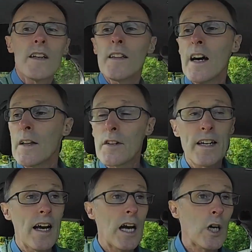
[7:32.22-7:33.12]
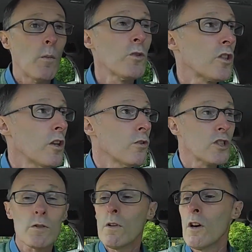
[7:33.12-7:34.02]
And if a car comes close
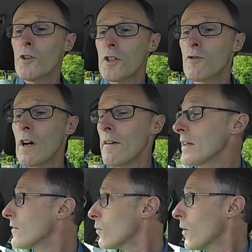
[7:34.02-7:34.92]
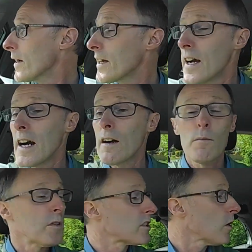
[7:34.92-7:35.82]
towards you driving either way, I'm going
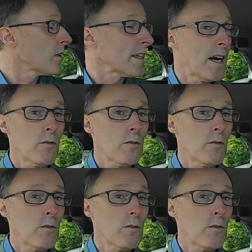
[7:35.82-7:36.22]
to be slowing down.